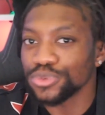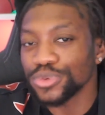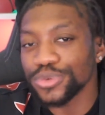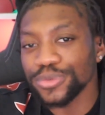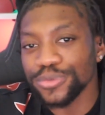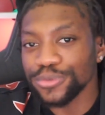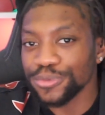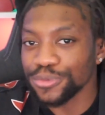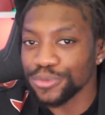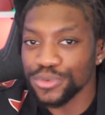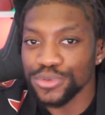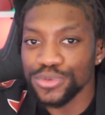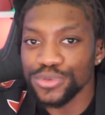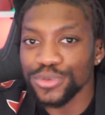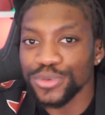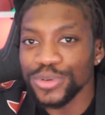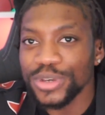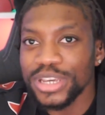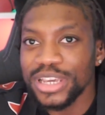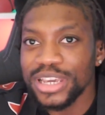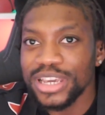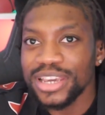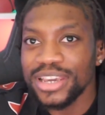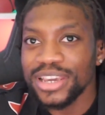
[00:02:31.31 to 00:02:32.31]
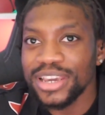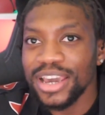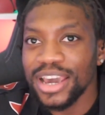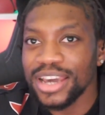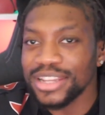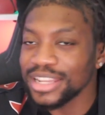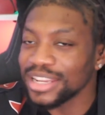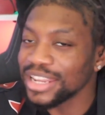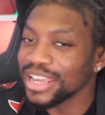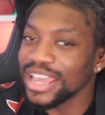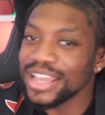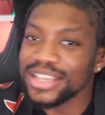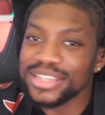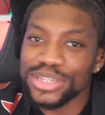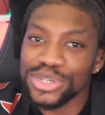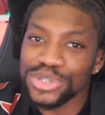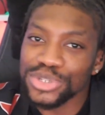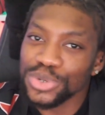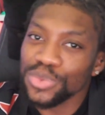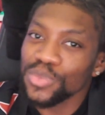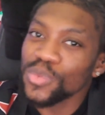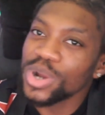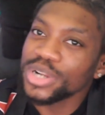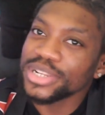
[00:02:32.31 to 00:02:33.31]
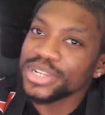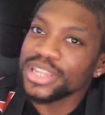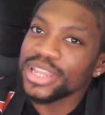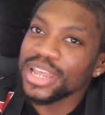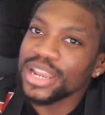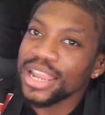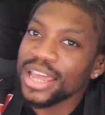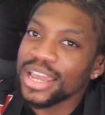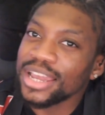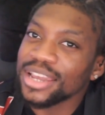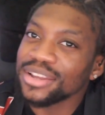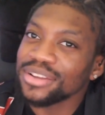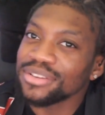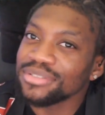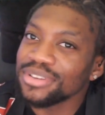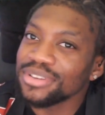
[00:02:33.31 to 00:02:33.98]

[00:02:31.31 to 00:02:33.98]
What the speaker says: and through, and then they get season 1 and they're like,